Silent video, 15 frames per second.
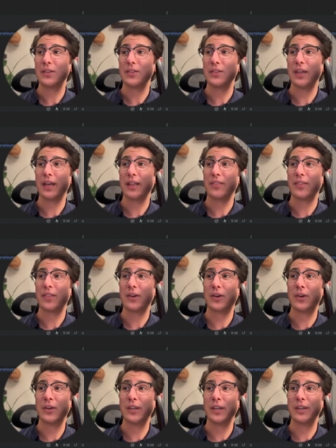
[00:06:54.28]
that the
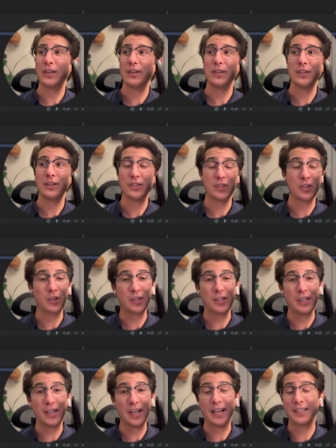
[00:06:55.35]
cooking
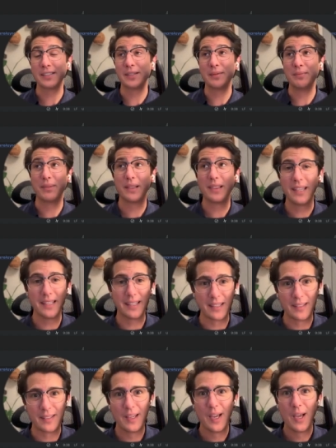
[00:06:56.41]
turkey has
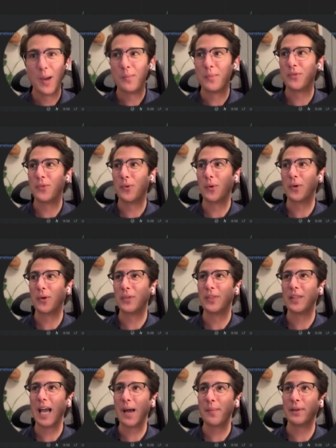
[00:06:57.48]
completed before
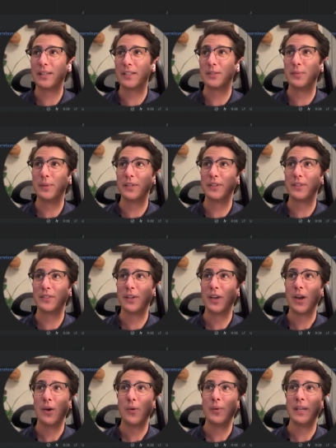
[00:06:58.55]
the app ends, because
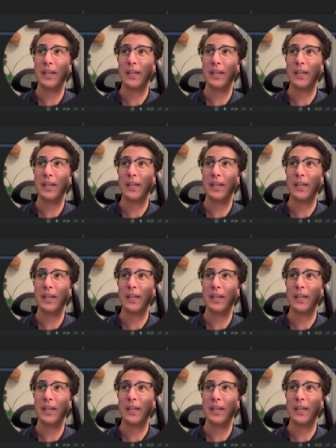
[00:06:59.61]
we